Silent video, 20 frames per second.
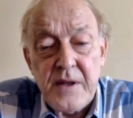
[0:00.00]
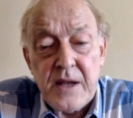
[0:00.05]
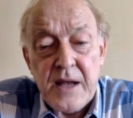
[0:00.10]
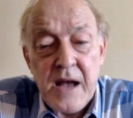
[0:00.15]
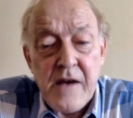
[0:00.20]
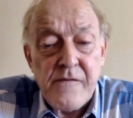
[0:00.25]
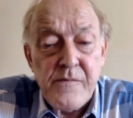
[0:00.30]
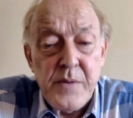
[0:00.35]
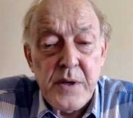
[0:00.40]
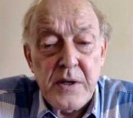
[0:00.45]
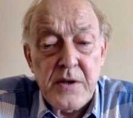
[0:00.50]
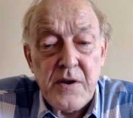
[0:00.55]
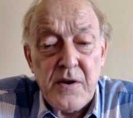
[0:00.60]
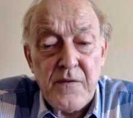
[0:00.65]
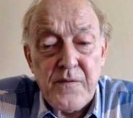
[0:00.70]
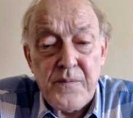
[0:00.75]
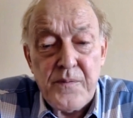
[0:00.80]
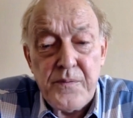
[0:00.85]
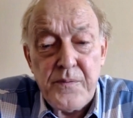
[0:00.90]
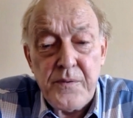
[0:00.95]
government
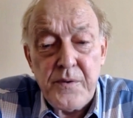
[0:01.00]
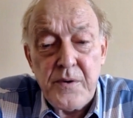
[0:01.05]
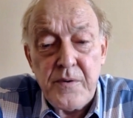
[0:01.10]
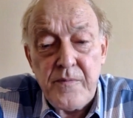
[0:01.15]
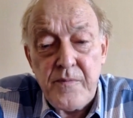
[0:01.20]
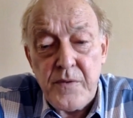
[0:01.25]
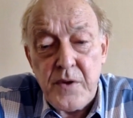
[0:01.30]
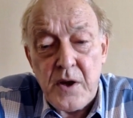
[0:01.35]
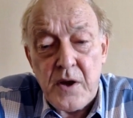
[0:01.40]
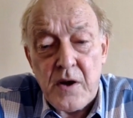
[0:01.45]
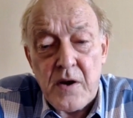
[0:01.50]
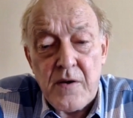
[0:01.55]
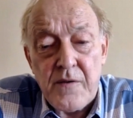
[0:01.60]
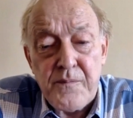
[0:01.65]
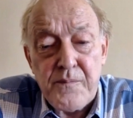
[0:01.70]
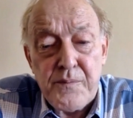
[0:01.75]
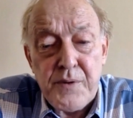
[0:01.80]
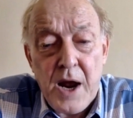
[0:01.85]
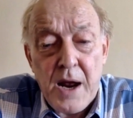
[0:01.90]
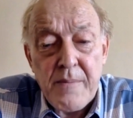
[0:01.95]

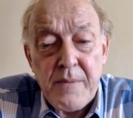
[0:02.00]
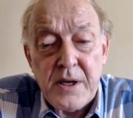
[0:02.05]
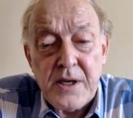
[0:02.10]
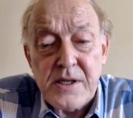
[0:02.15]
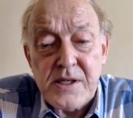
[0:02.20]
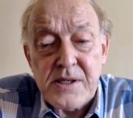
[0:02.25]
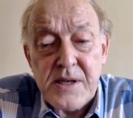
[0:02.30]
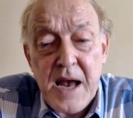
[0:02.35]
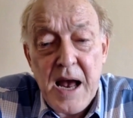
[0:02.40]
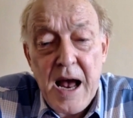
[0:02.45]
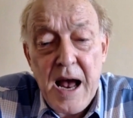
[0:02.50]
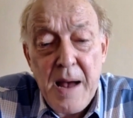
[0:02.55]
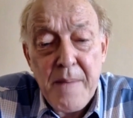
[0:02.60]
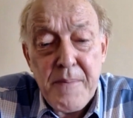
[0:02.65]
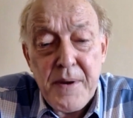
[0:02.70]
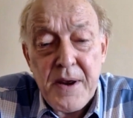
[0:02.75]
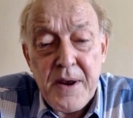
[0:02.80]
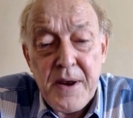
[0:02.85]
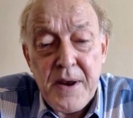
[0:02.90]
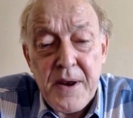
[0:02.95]
of Prime Minister
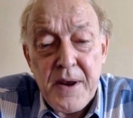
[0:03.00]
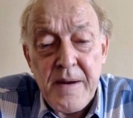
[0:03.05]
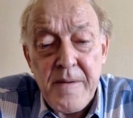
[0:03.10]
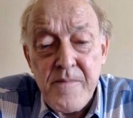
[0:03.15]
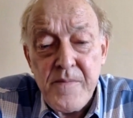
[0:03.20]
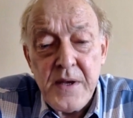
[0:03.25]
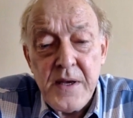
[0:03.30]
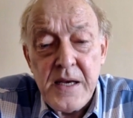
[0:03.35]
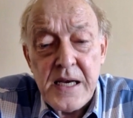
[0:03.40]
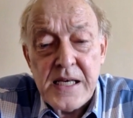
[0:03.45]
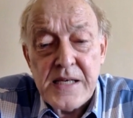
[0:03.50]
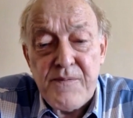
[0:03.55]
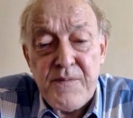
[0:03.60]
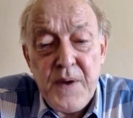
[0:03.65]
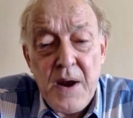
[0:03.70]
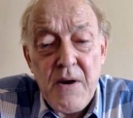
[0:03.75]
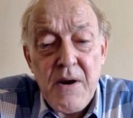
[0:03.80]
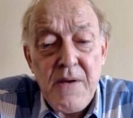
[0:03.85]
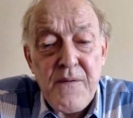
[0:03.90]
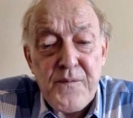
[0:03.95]
Abe
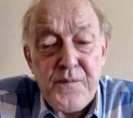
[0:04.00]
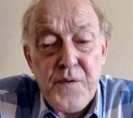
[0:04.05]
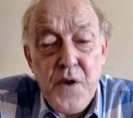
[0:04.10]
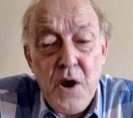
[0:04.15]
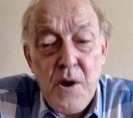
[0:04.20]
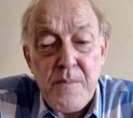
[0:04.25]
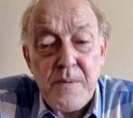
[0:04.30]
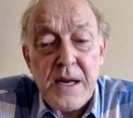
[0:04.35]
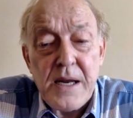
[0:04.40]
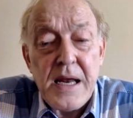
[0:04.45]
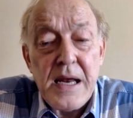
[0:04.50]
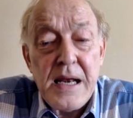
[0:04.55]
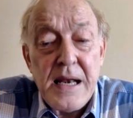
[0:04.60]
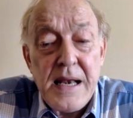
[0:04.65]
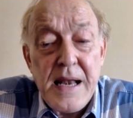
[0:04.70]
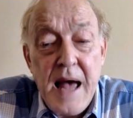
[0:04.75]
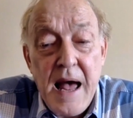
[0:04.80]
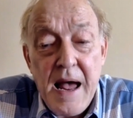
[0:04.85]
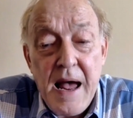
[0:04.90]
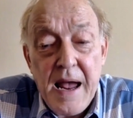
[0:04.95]
is very
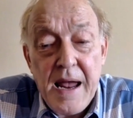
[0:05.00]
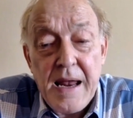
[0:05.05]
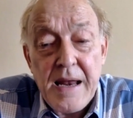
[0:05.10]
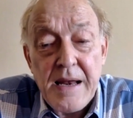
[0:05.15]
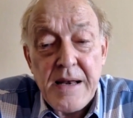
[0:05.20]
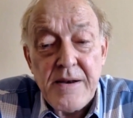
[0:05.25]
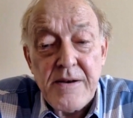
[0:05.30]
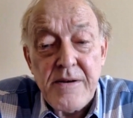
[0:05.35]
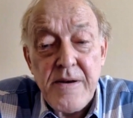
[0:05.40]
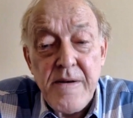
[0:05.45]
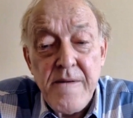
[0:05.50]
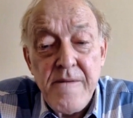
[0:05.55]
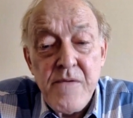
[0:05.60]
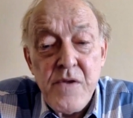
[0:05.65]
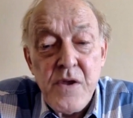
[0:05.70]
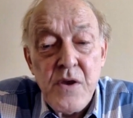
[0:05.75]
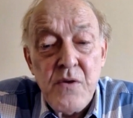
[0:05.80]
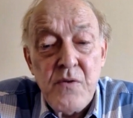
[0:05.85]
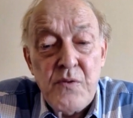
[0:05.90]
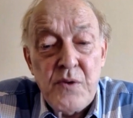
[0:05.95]
firmly aligned
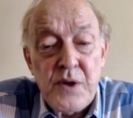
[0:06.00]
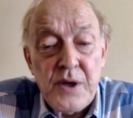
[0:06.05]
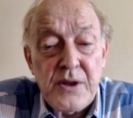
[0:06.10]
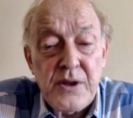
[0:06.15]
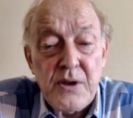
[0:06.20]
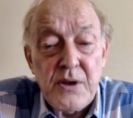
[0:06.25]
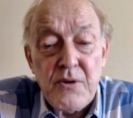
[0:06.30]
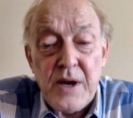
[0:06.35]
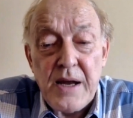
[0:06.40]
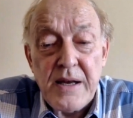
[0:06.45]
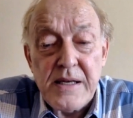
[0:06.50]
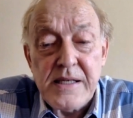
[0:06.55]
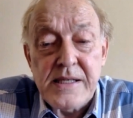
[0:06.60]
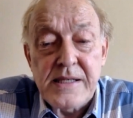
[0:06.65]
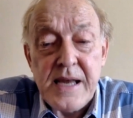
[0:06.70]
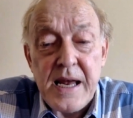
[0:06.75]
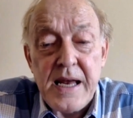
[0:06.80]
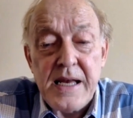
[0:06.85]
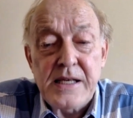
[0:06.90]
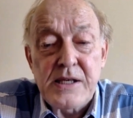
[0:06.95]
with the United
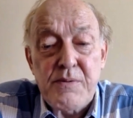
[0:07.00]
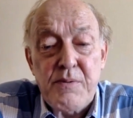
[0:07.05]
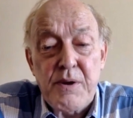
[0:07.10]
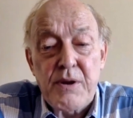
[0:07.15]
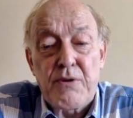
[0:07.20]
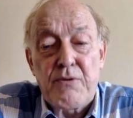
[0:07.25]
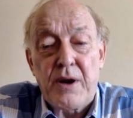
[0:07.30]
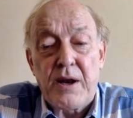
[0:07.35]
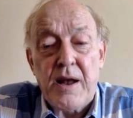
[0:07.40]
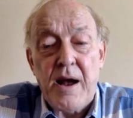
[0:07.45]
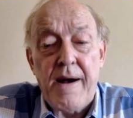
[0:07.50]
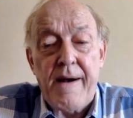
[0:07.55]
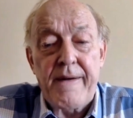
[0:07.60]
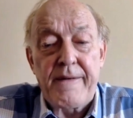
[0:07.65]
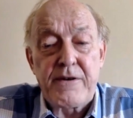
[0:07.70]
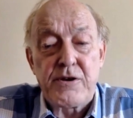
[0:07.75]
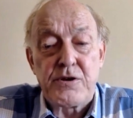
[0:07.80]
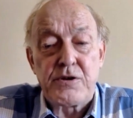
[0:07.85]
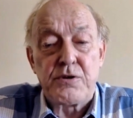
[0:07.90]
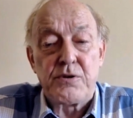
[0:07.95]
States with
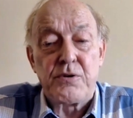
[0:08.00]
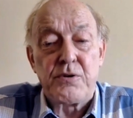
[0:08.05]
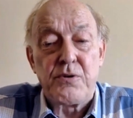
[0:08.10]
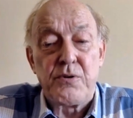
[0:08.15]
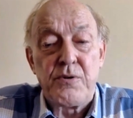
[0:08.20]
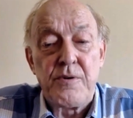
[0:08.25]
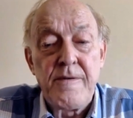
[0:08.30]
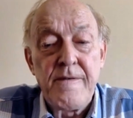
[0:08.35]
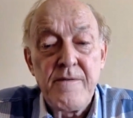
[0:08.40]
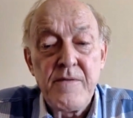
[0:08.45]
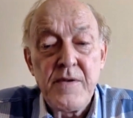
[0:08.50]
regard to